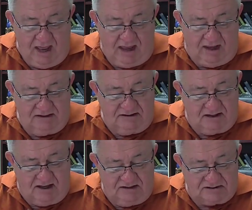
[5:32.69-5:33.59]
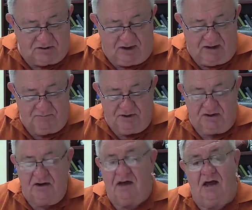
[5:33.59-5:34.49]
And uh, and so I'm
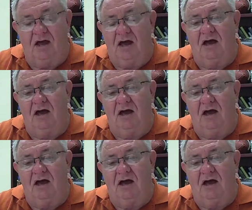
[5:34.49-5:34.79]
gonna, I,